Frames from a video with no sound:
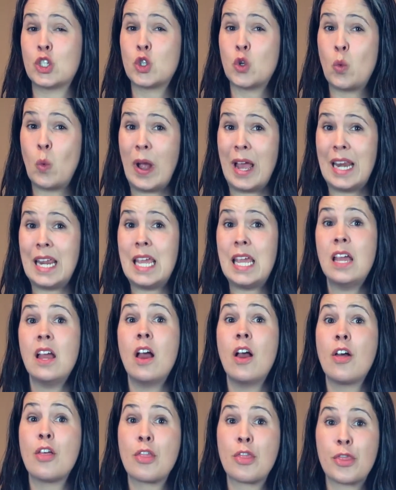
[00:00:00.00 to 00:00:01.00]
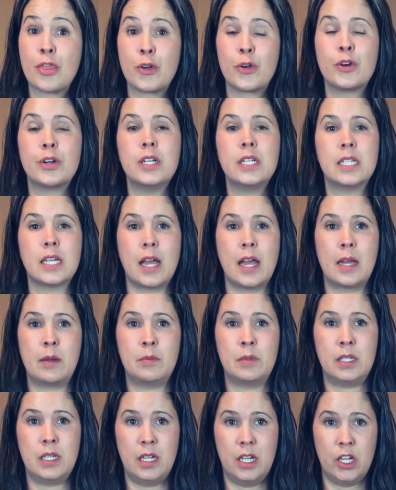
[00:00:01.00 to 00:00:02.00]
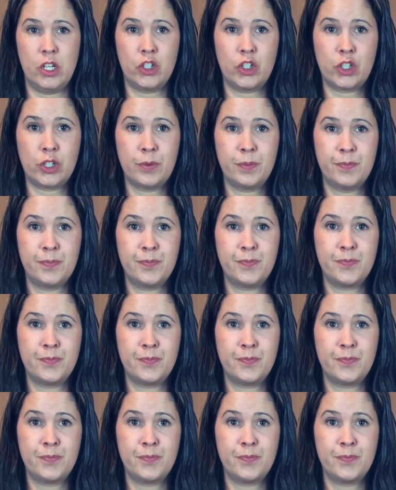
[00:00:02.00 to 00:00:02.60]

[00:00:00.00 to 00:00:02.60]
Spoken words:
20, 30 times each.